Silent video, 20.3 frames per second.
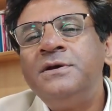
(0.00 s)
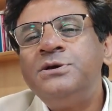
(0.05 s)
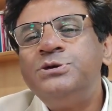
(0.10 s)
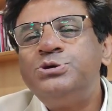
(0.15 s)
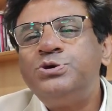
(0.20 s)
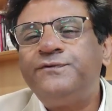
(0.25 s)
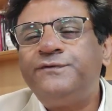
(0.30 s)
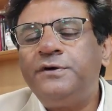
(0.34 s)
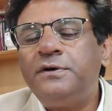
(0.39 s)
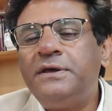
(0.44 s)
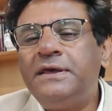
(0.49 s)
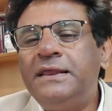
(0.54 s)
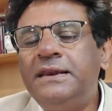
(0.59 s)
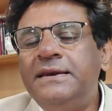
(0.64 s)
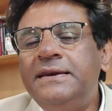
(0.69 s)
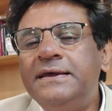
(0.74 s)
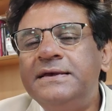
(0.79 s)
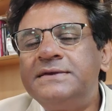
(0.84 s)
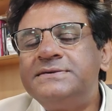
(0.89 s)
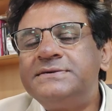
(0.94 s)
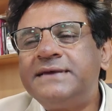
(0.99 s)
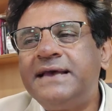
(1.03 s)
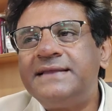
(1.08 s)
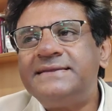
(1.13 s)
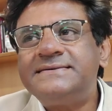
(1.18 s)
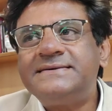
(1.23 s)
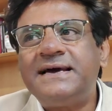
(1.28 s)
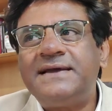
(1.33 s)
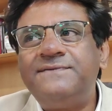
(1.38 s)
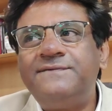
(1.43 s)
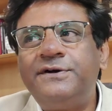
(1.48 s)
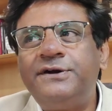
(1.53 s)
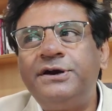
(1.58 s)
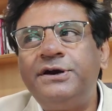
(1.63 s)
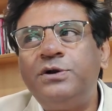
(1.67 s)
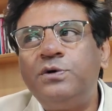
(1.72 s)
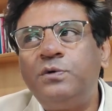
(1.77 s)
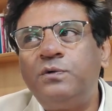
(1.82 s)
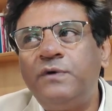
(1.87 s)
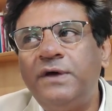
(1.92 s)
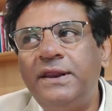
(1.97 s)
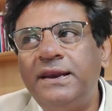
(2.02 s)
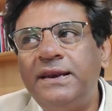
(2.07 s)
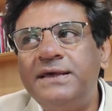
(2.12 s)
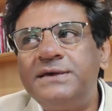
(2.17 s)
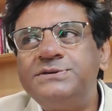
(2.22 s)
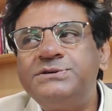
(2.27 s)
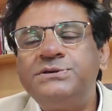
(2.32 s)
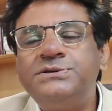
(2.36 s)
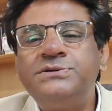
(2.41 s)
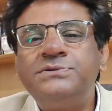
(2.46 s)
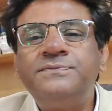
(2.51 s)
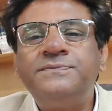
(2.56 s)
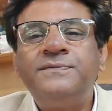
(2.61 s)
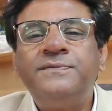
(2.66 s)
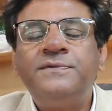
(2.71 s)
So if your illness gets converted to a wellness,